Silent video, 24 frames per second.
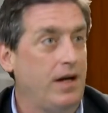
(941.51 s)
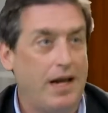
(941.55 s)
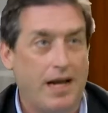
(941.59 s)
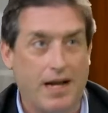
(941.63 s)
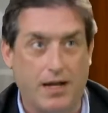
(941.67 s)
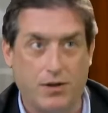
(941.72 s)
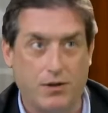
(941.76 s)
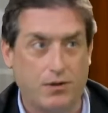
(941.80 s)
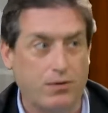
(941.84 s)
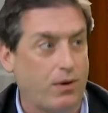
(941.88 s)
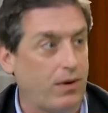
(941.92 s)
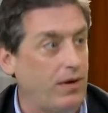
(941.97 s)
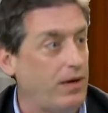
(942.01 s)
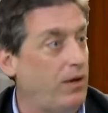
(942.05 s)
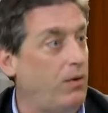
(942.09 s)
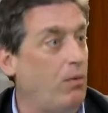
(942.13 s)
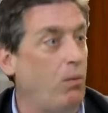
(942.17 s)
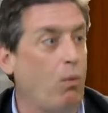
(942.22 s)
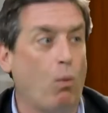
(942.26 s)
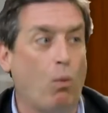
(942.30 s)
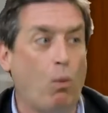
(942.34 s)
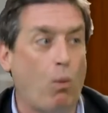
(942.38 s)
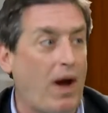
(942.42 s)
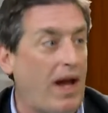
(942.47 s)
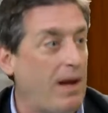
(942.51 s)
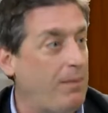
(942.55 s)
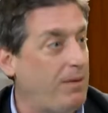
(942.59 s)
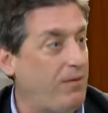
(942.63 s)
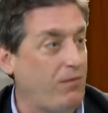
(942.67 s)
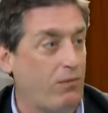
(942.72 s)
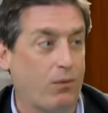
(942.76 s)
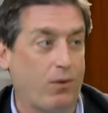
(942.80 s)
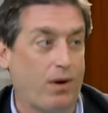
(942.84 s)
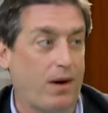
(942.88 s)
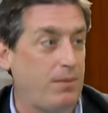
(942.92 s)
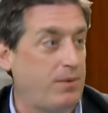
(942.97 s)
It started way
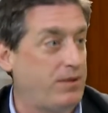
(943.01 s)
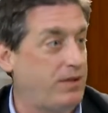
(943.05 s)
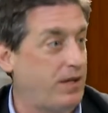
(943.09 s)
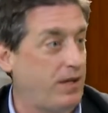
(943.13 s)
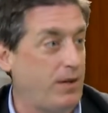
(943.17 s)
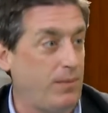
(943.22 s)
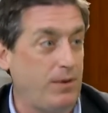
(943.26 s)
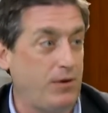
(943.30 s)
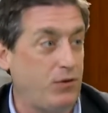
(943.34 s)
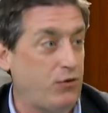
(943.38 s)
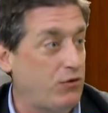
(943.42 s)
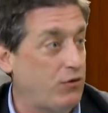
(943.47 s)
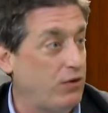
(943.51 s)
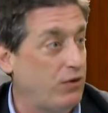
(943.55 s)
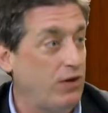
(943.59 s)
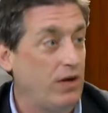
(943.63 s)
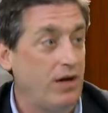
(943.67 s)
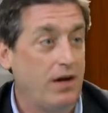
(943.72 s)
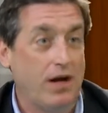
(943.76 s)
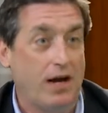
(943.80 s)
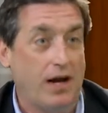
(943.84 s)
before I was a commissioner.